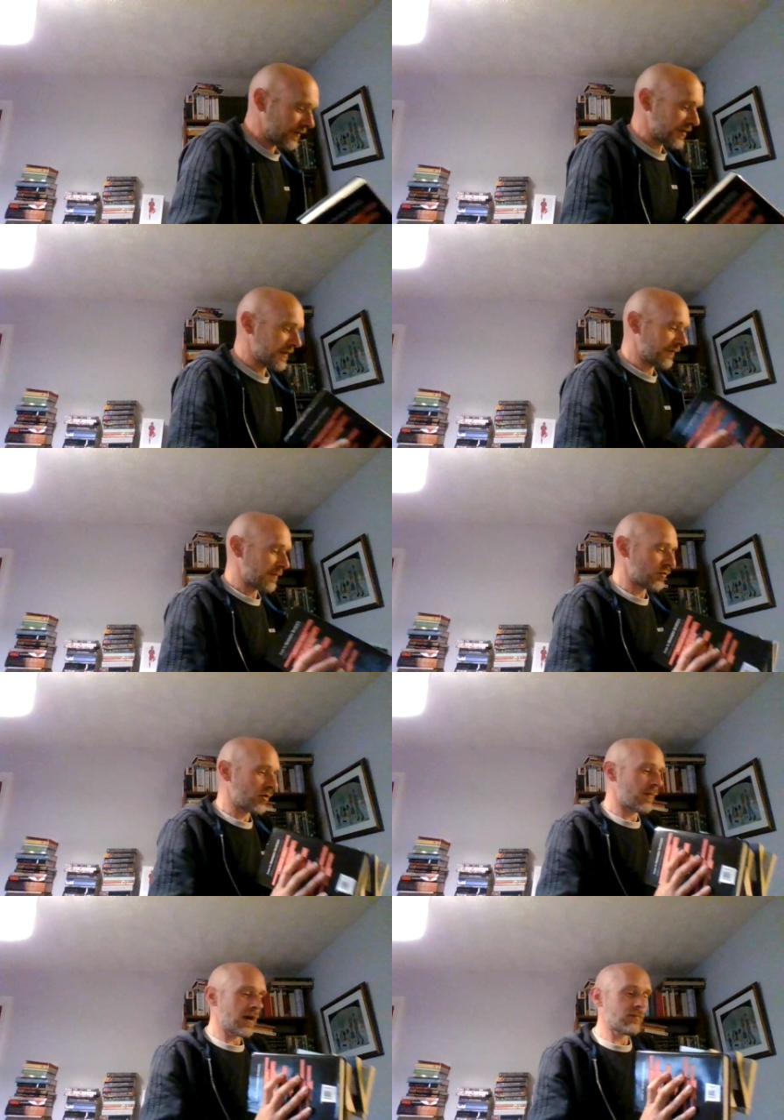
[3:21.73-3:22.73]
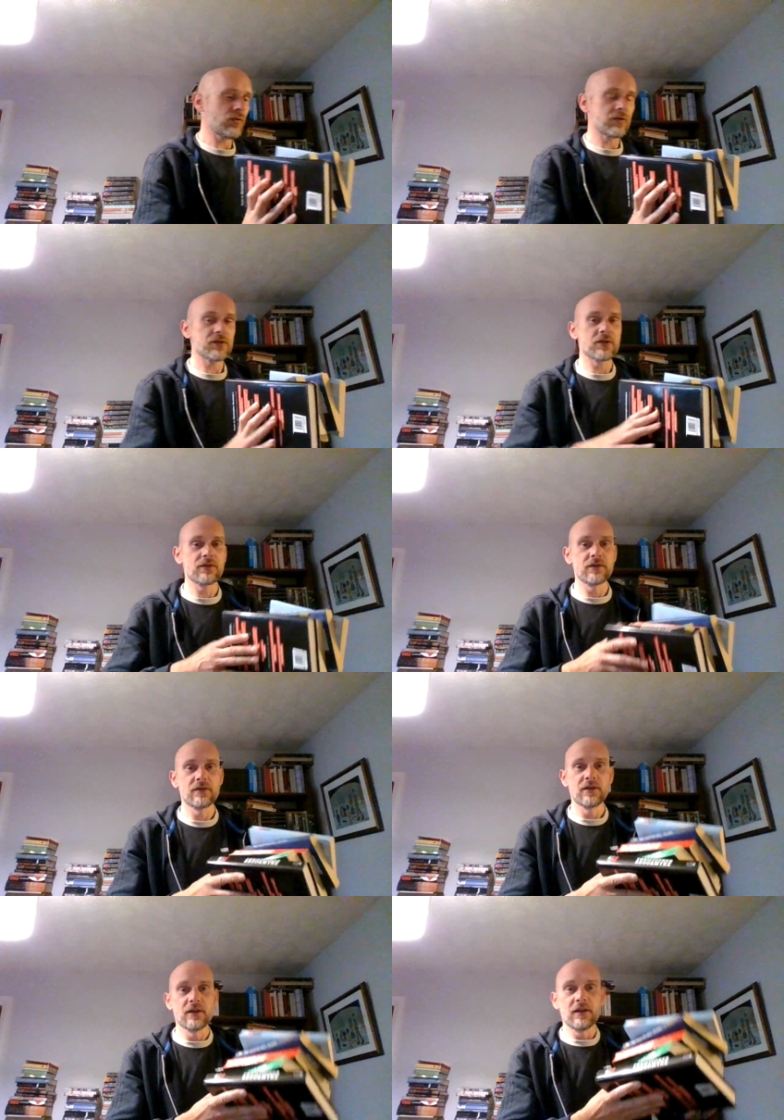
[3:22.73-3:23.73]
Christopher Brookmyre books.
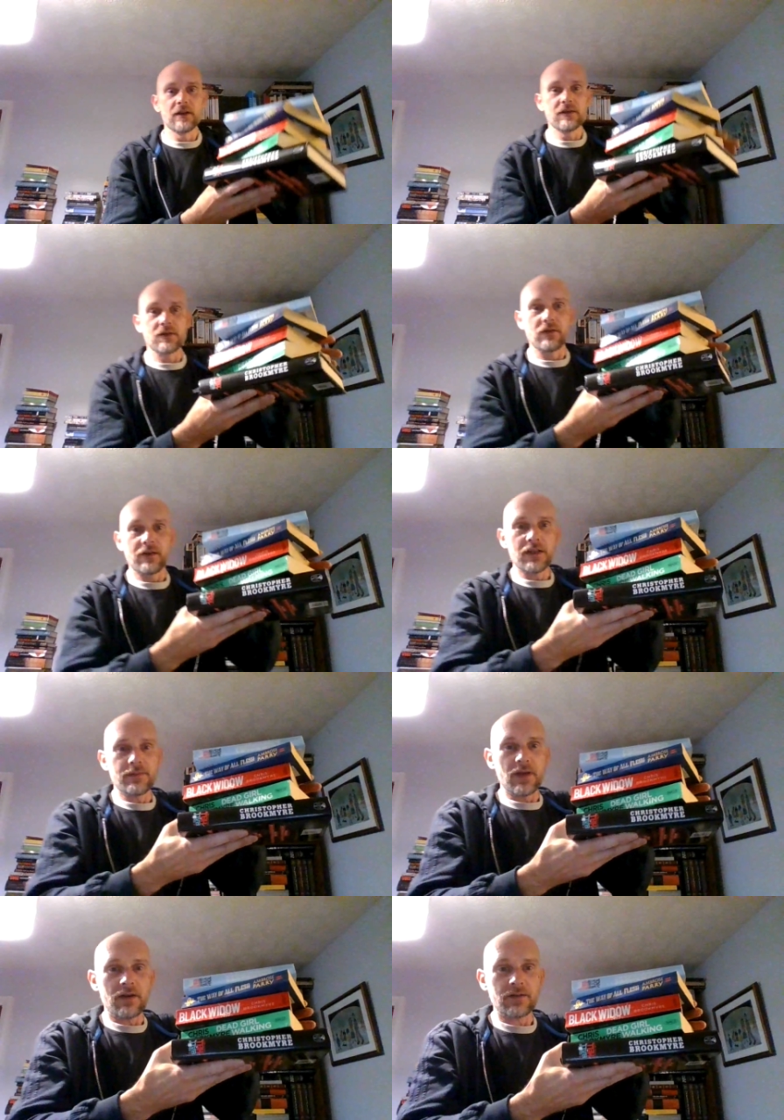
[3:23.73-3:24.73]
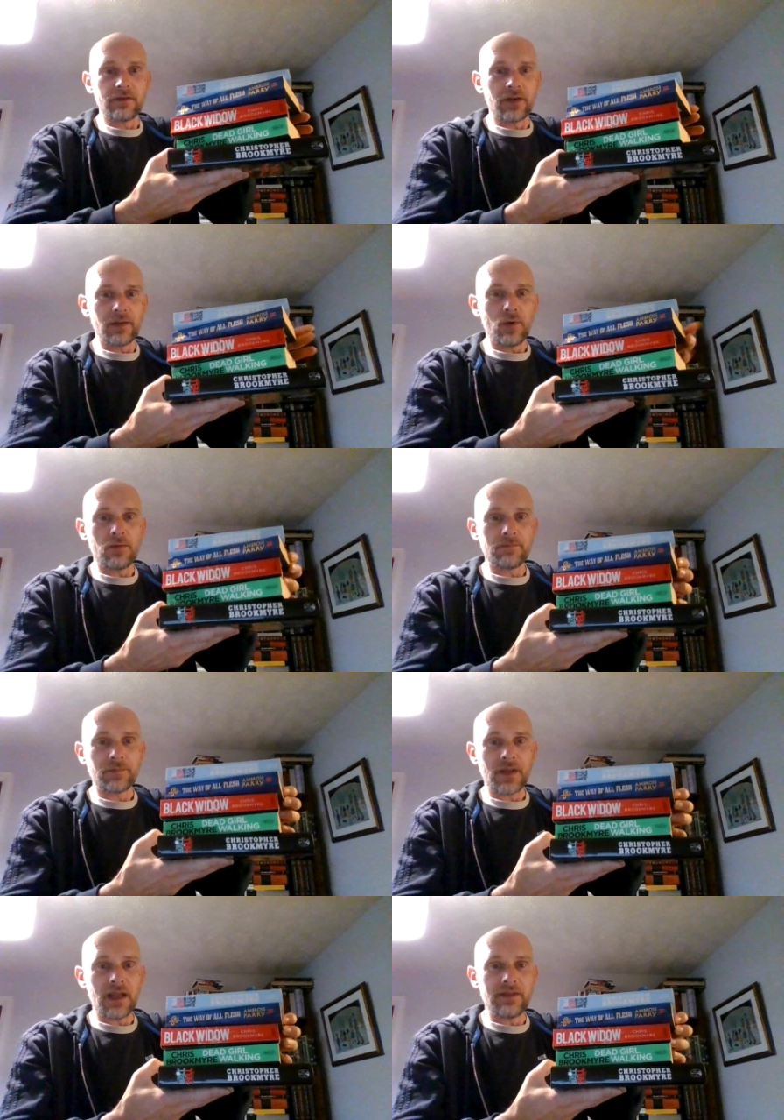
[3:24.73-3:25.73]
So nice wee hardcover at the bottom,
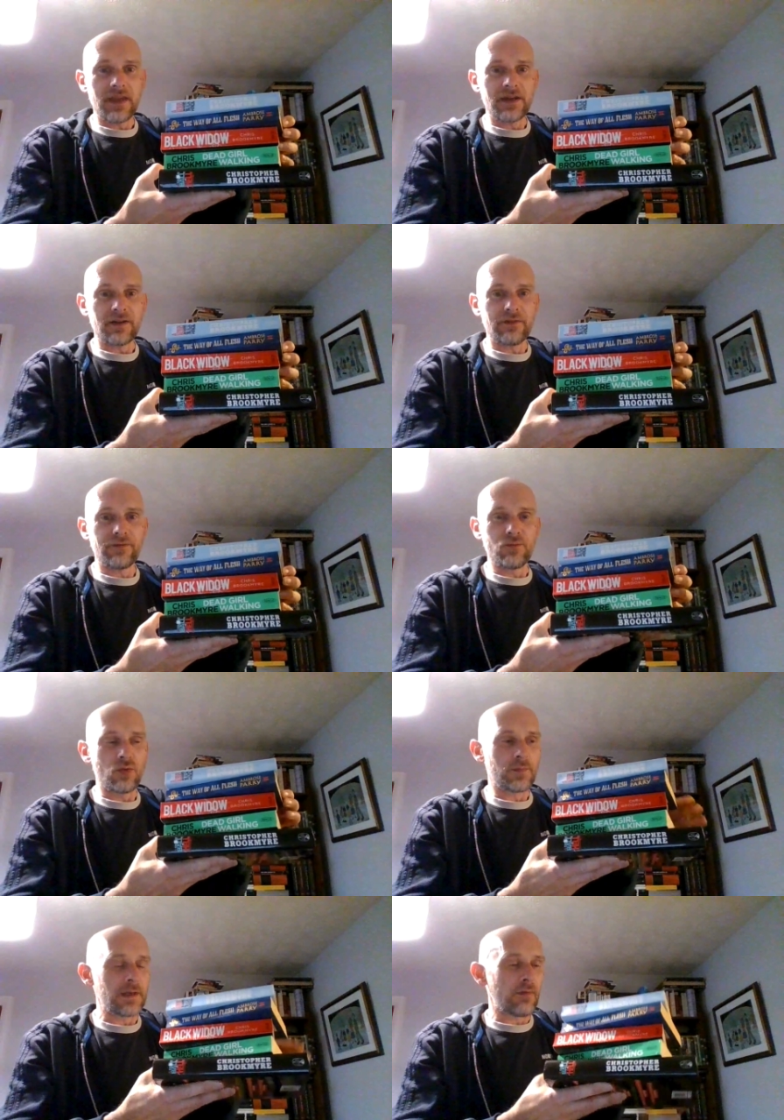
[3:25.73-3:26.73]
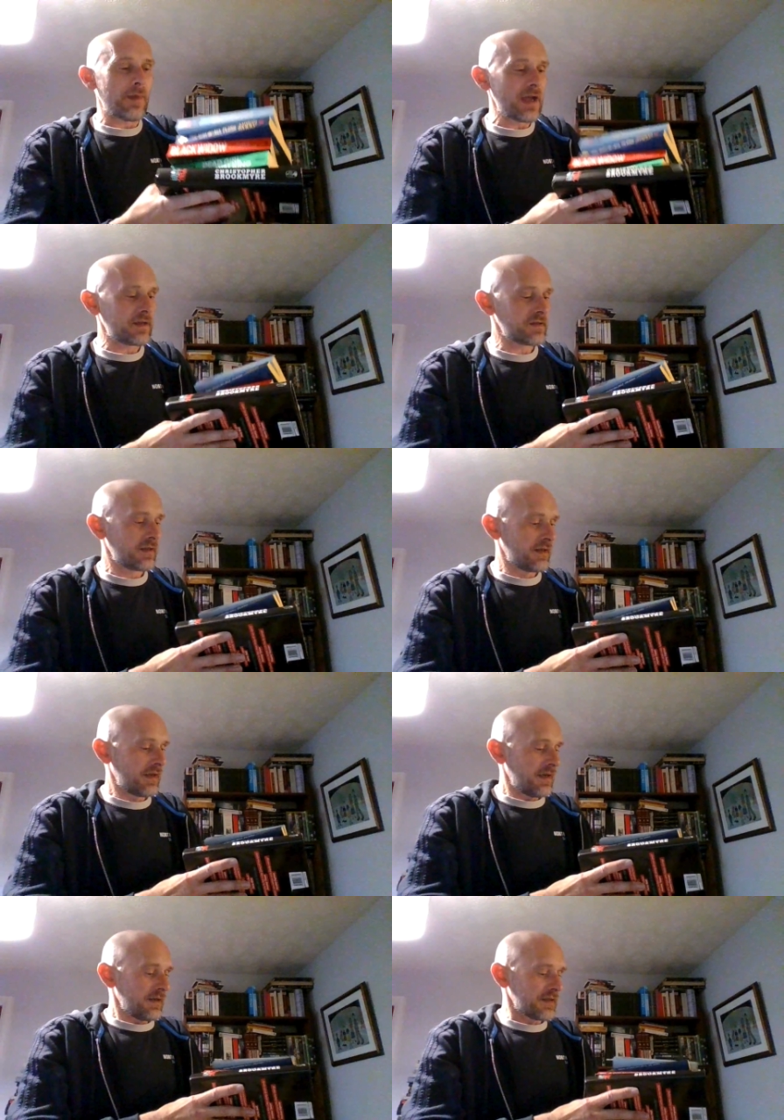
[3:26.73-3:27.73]
and then four paperbacks.
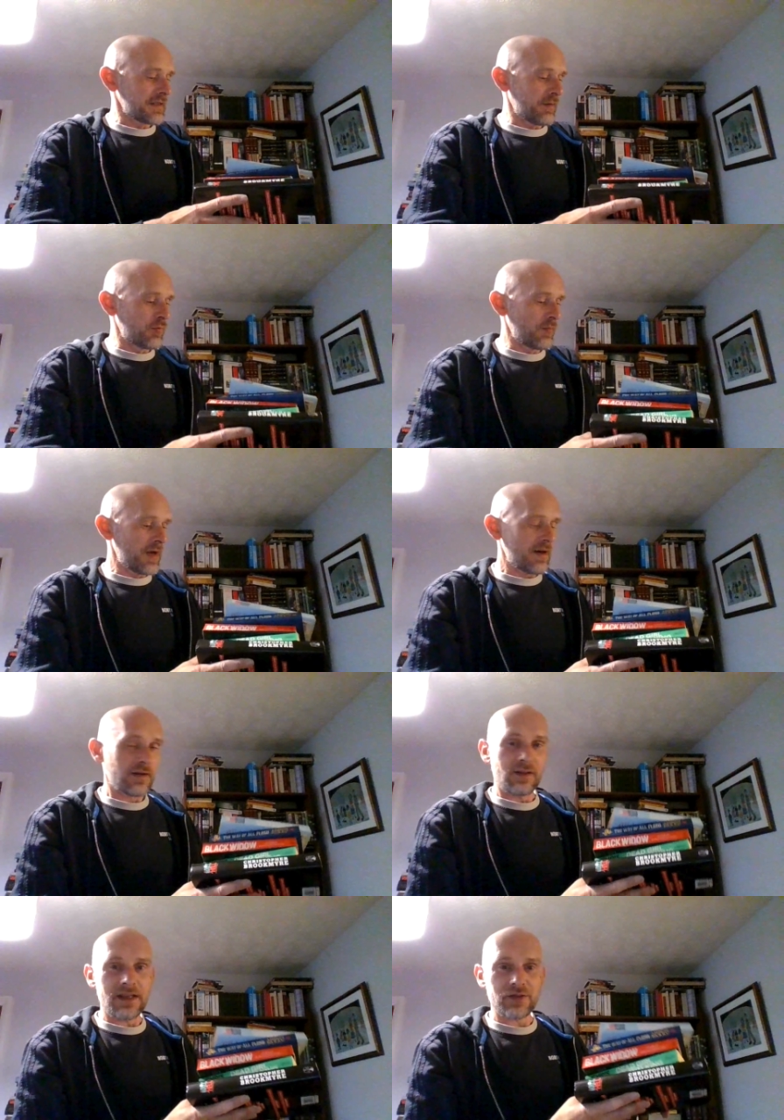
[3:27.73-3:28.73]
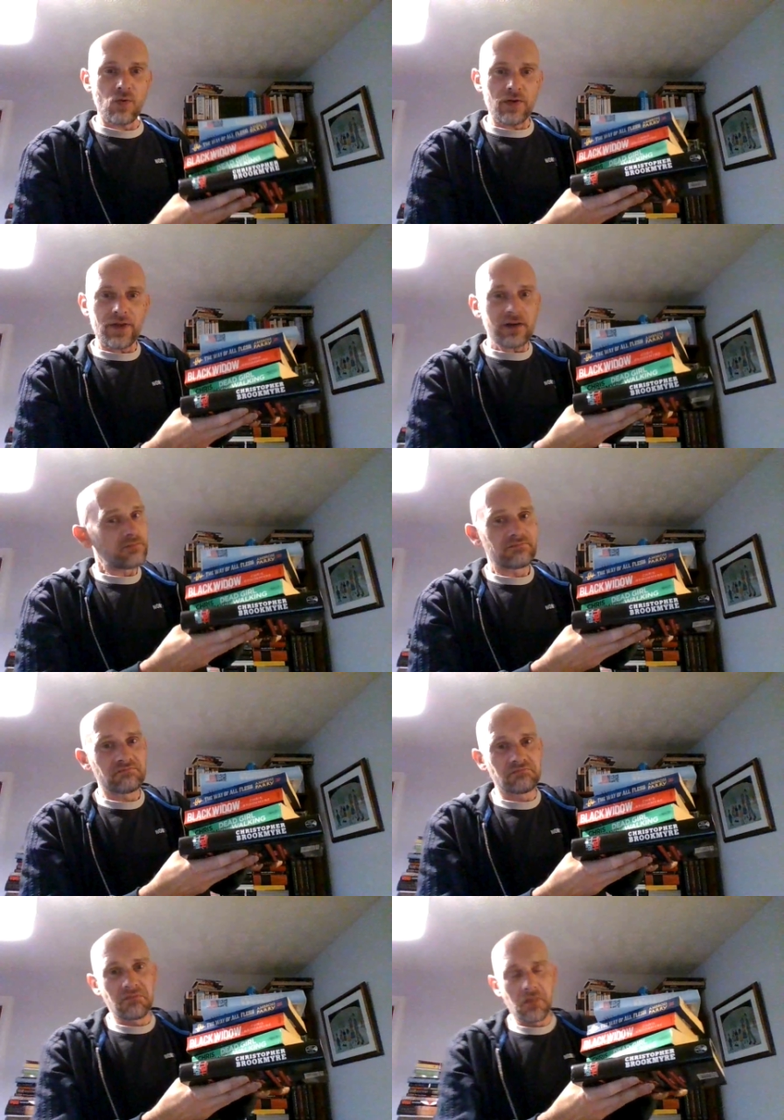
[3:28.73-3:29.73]
Christopher Brookmyre, Glasgow author,
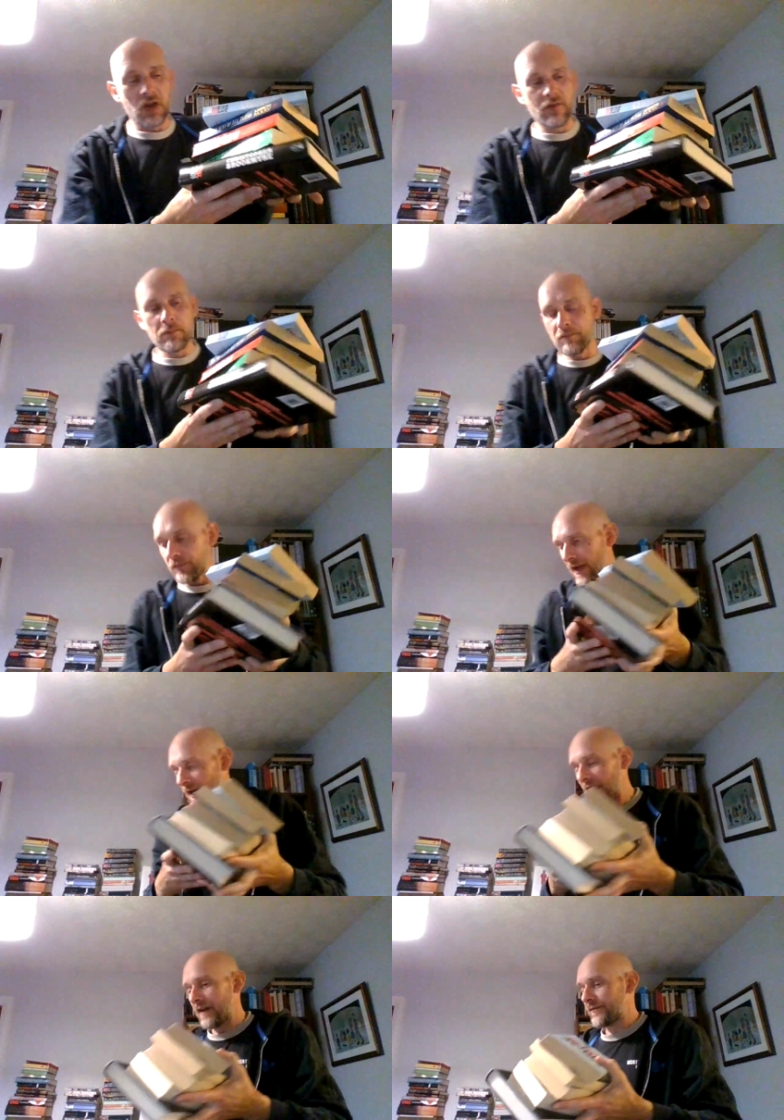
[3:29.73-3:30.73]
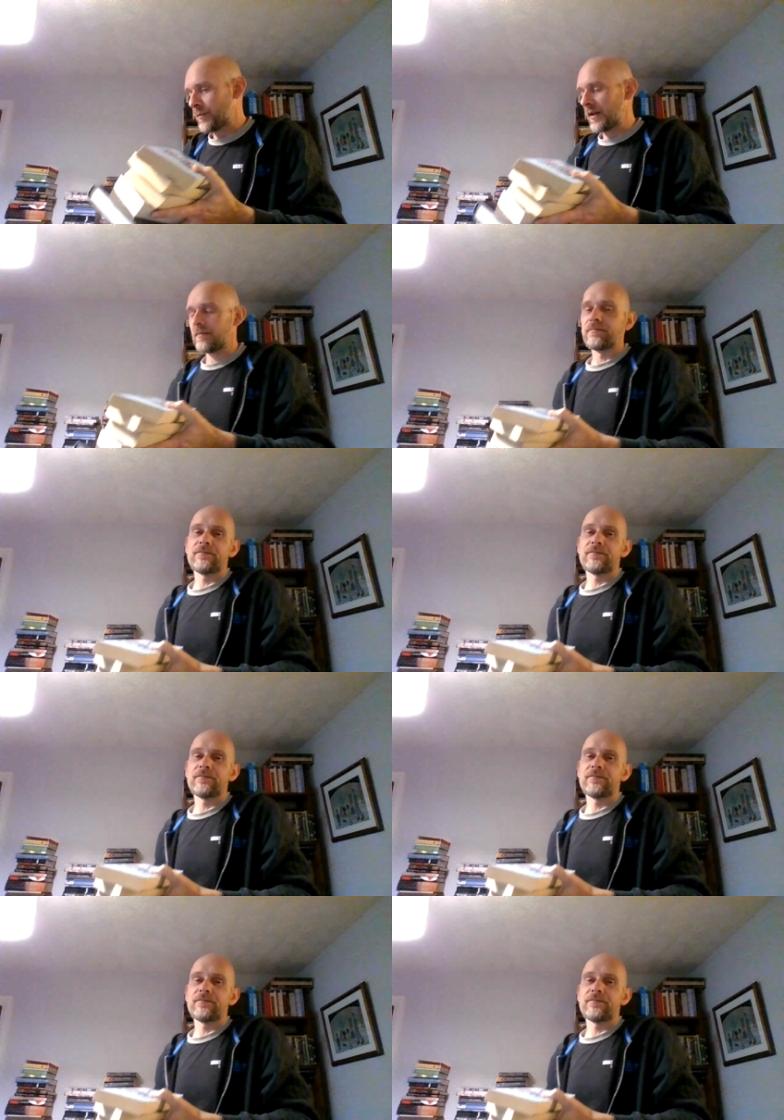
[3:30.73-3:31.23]
love him. I've, well,